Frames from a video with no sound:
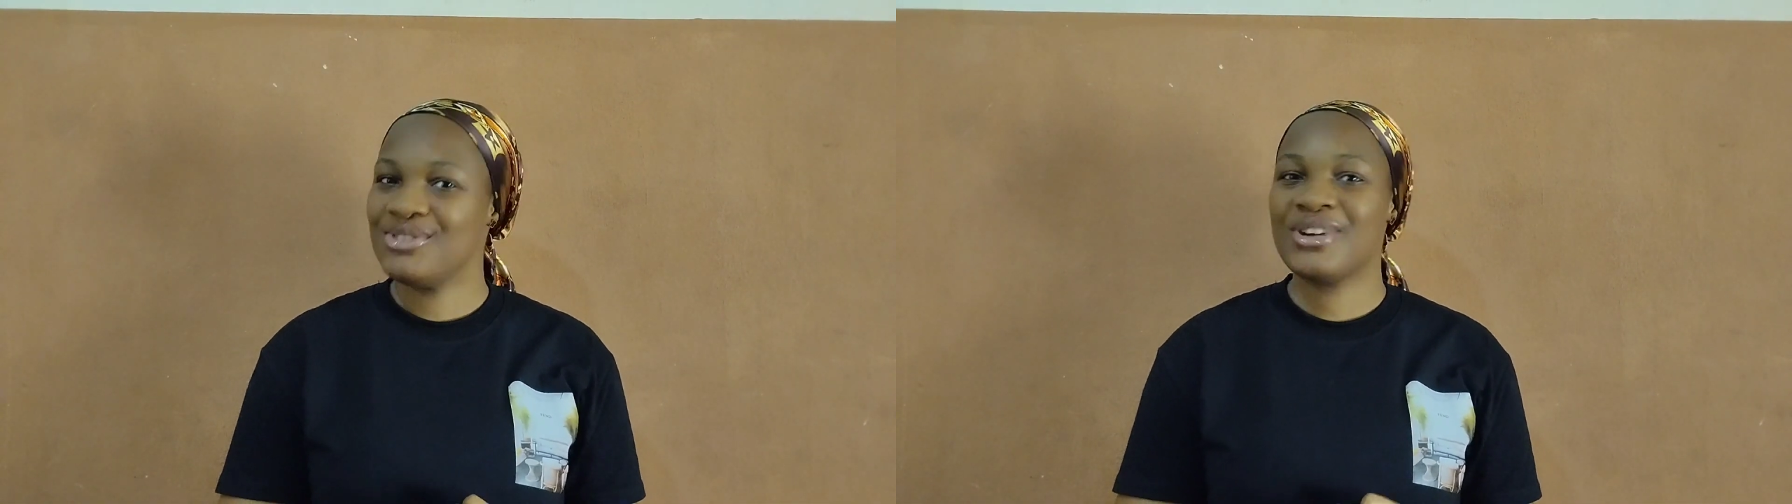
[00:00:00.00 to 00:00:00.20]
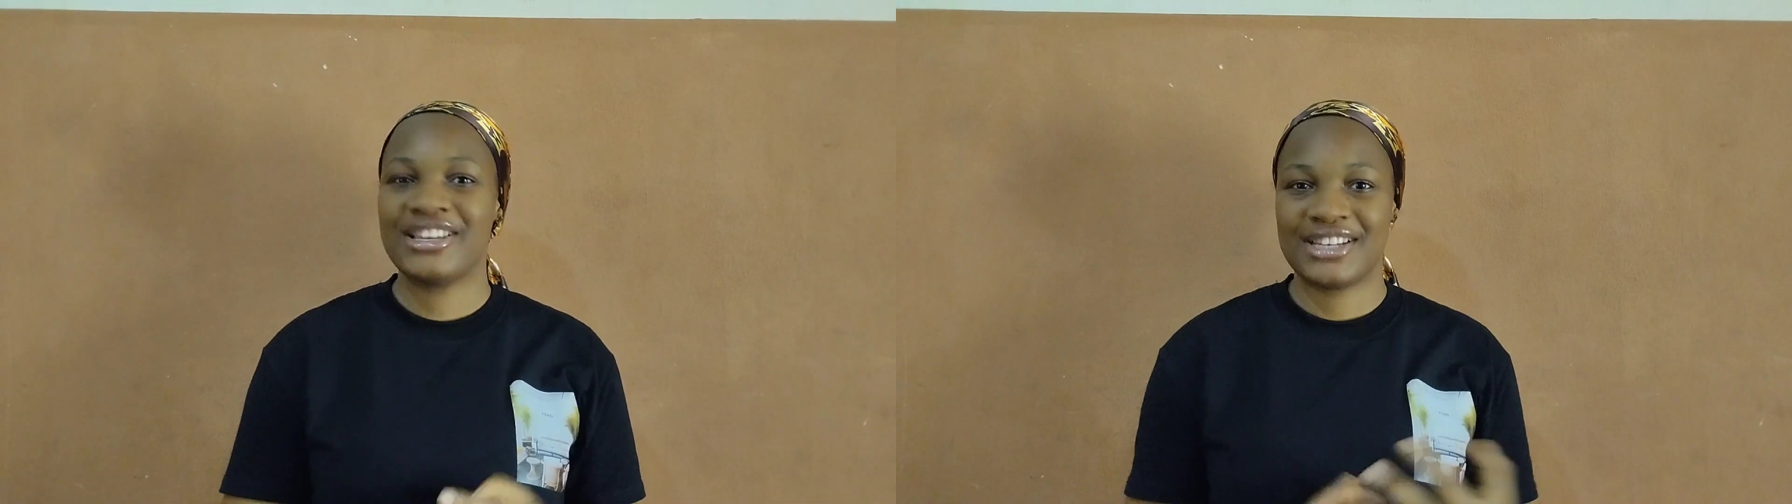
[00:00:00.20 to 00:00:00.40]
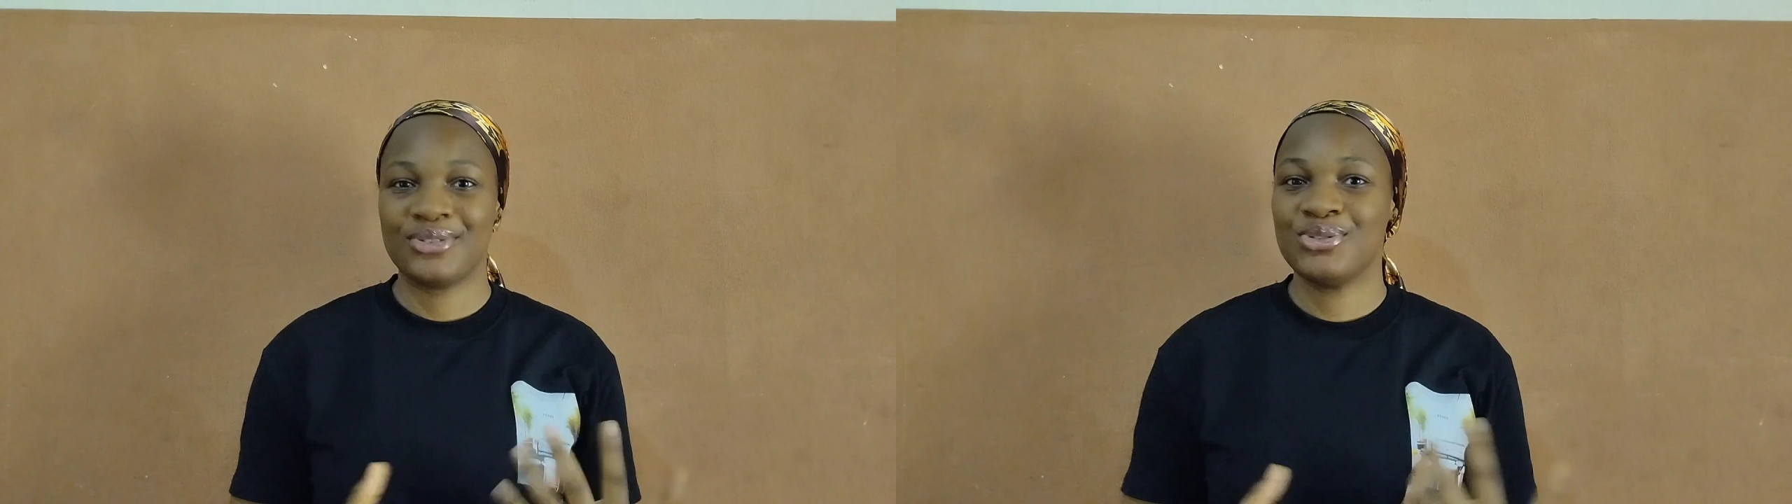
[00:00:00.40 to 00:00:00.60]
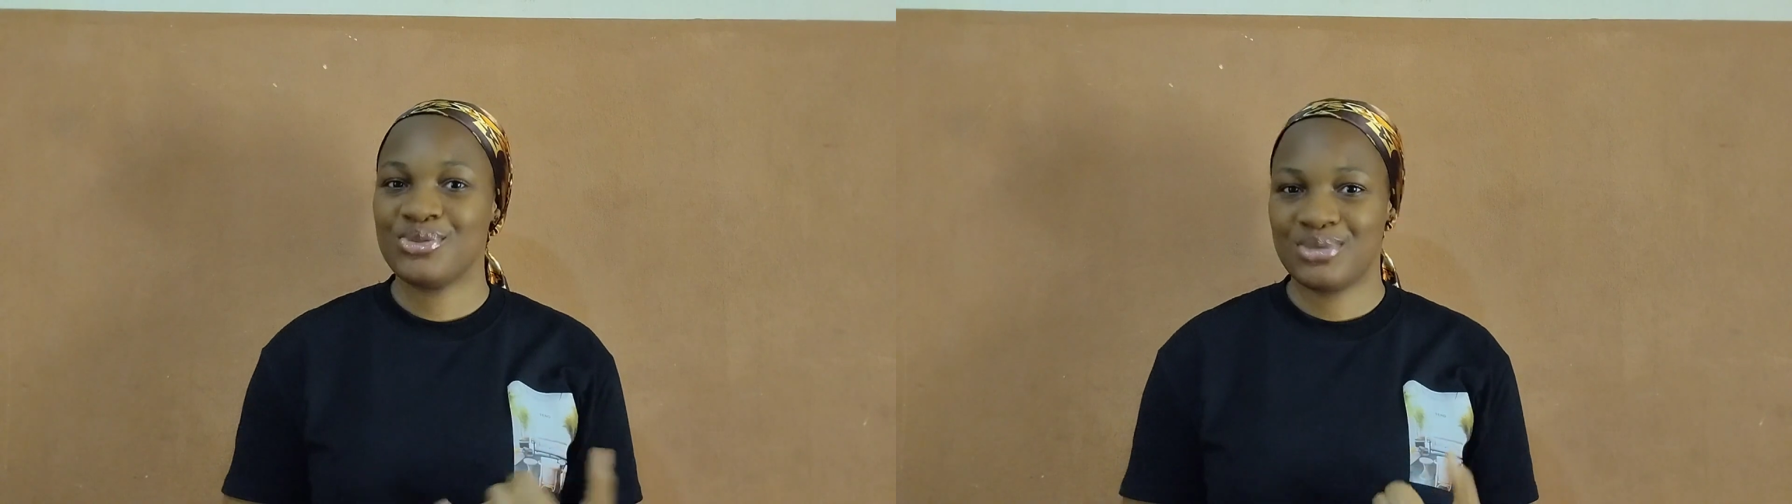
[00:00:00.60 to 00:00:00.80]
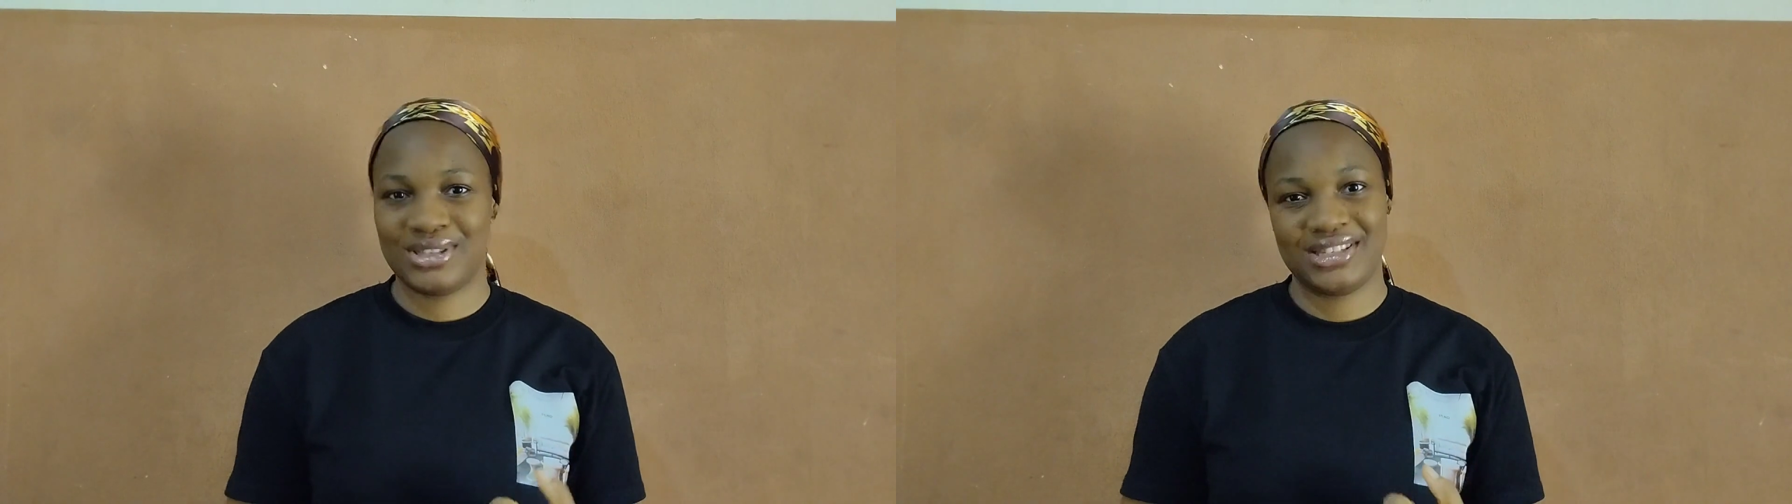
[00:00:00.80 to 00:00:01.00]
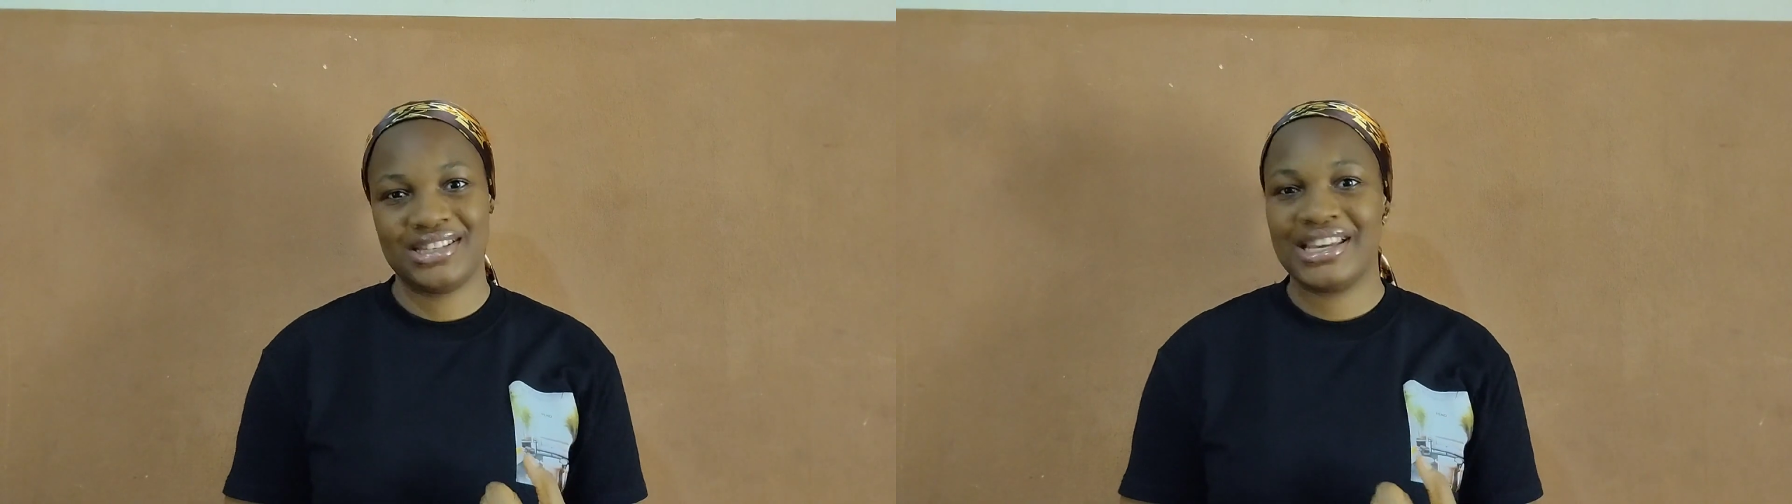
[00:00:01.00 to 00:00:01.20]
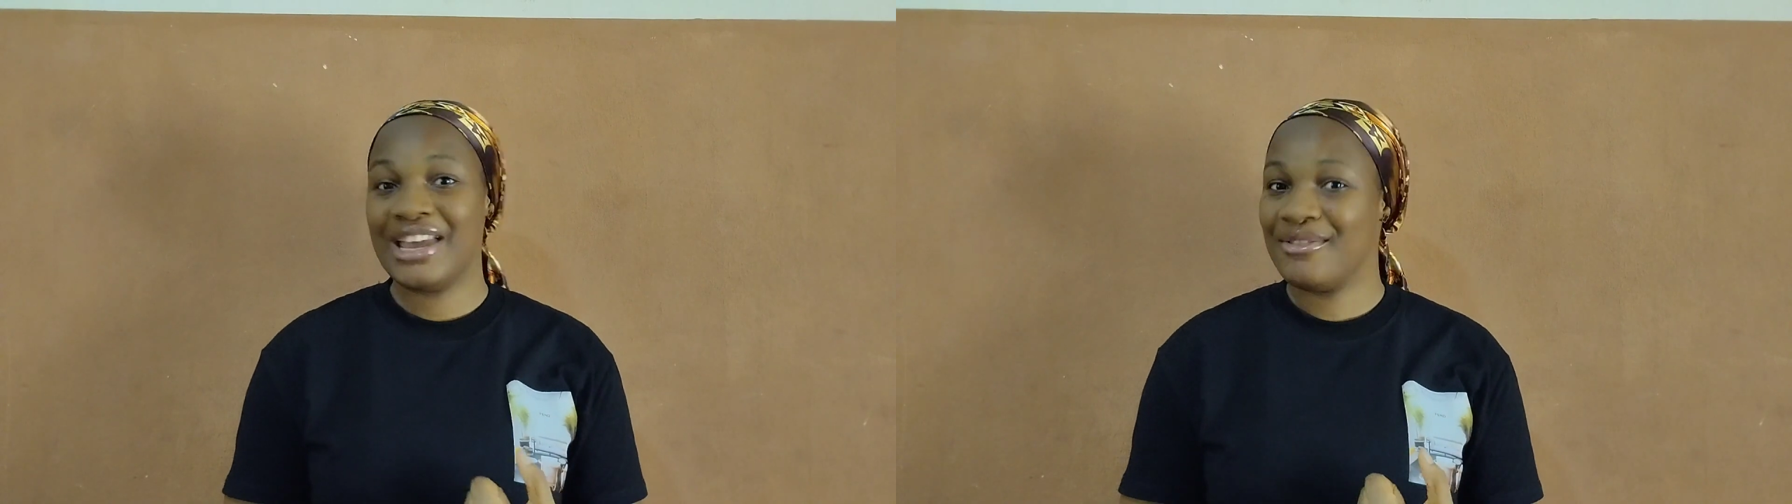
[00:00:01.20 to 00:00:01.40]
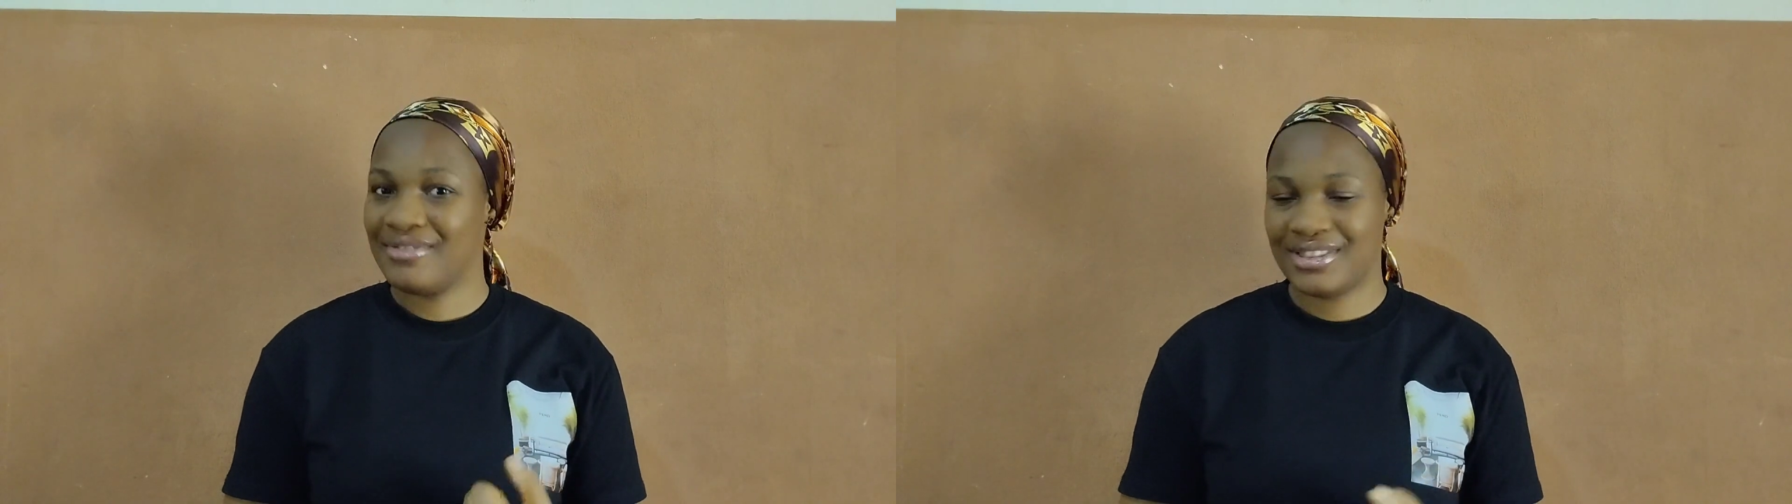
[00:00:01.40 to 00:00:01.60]
You guys are going to see
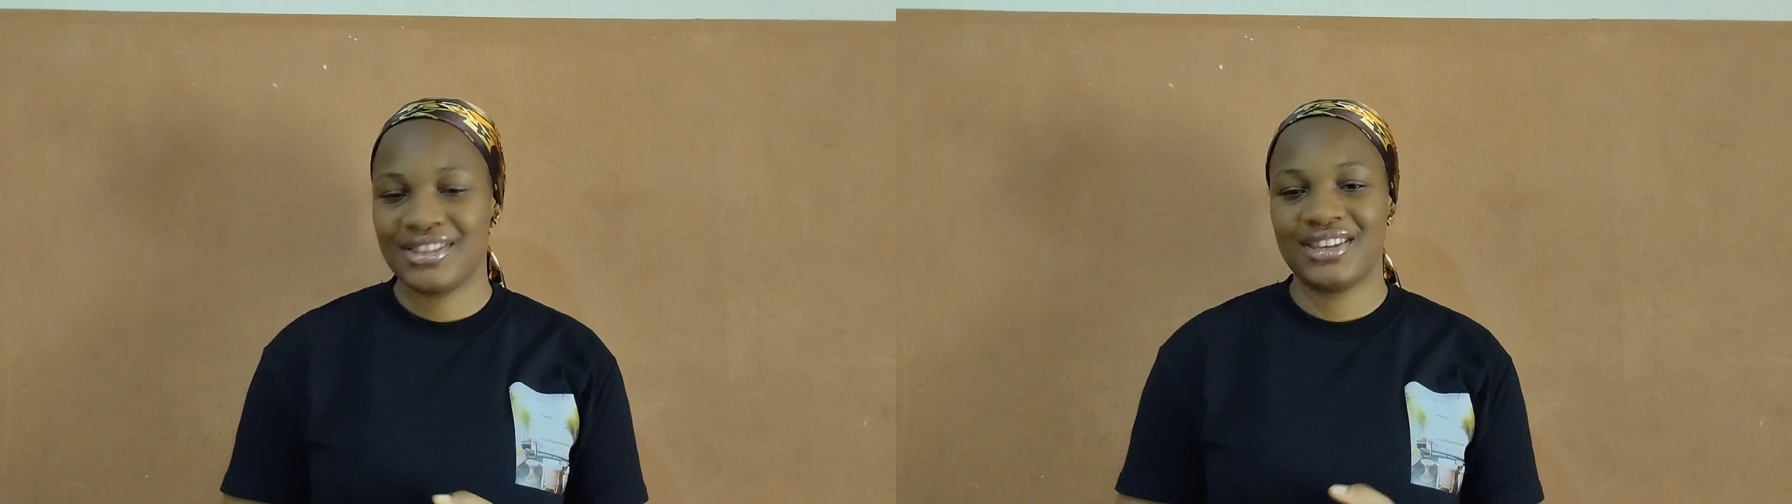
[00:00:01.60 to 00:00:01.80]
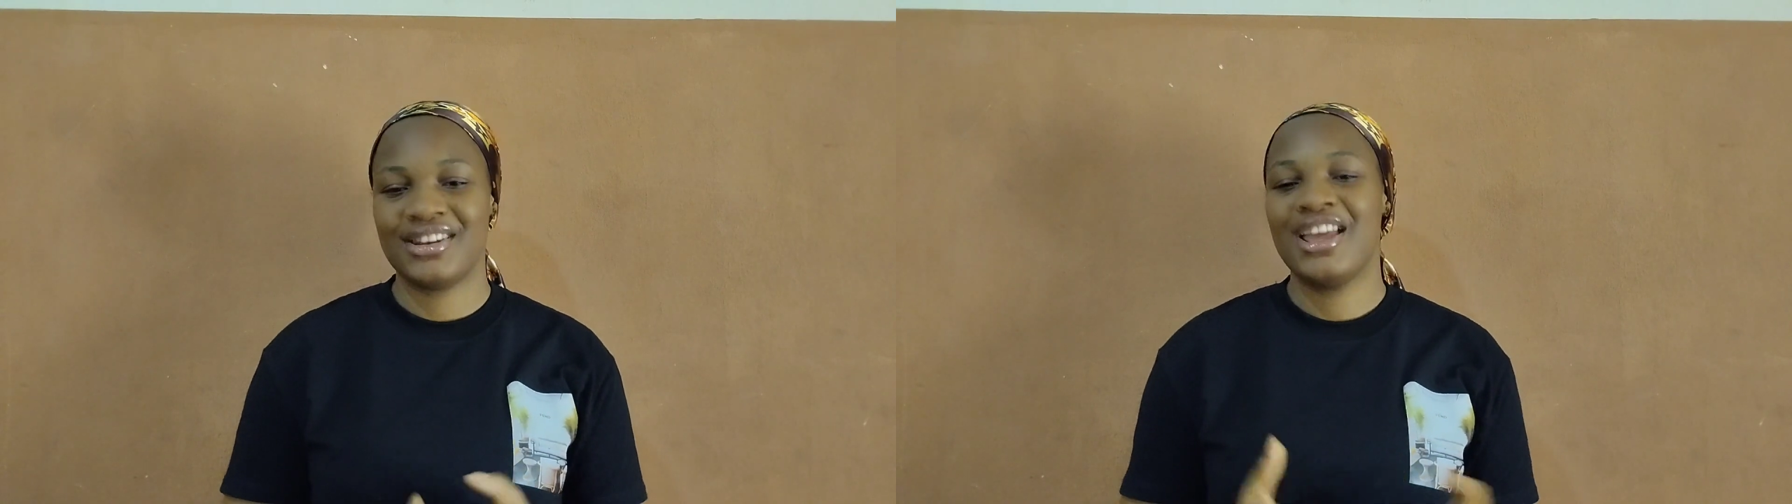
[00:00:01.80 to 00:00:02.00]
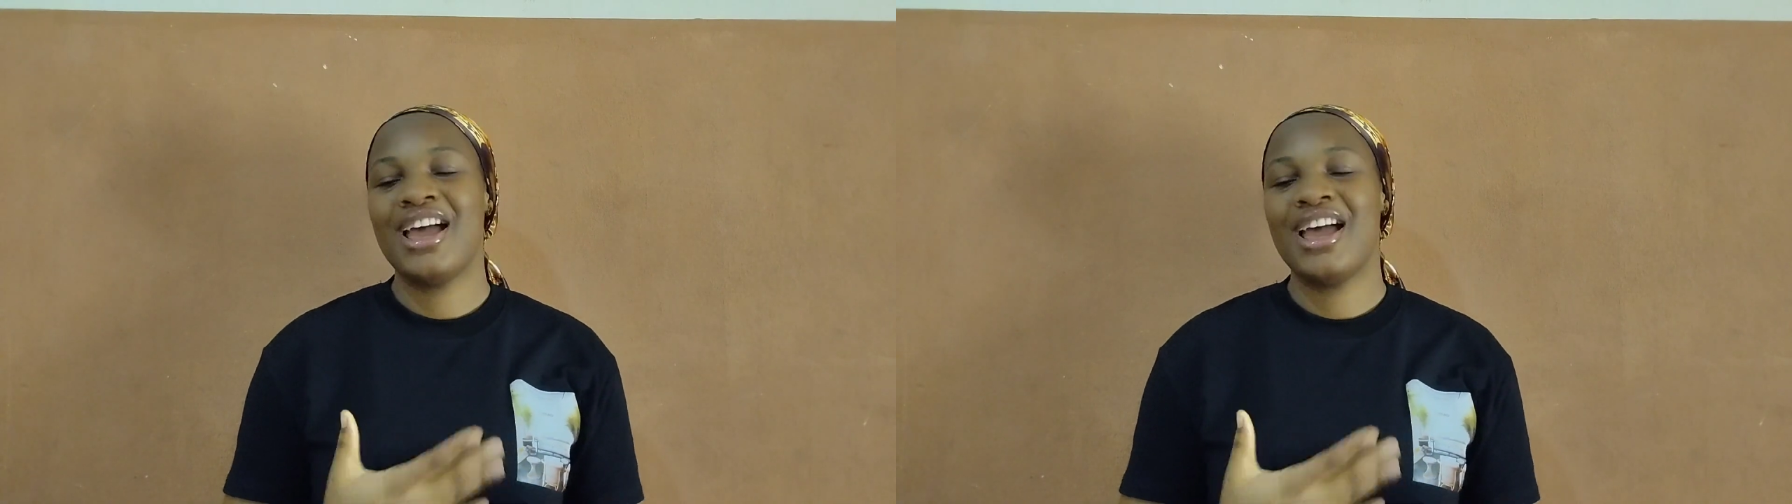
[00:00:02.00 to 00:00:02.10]
everything.